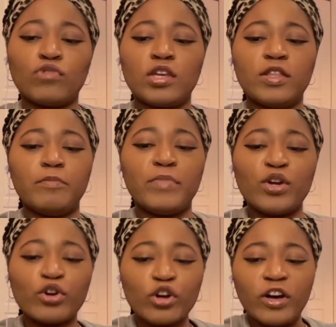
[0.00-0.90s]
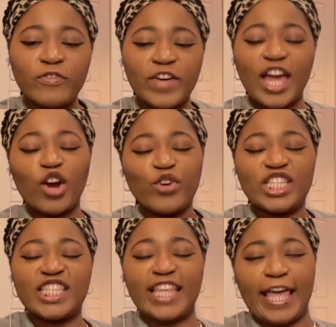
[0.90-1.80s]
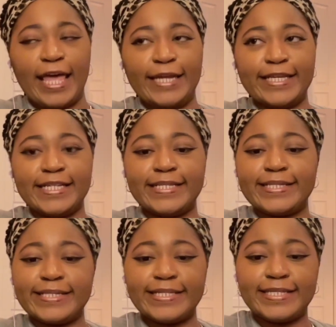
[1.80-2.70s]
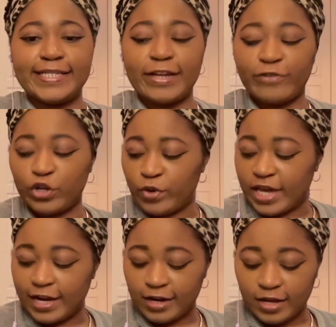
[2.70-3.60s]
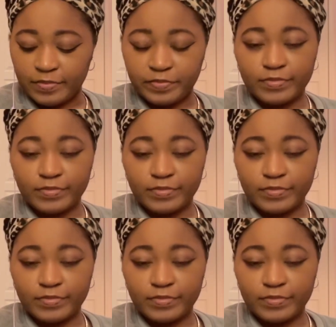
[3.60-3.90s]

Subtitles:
The Mirror of Erised. Never knew it had a name.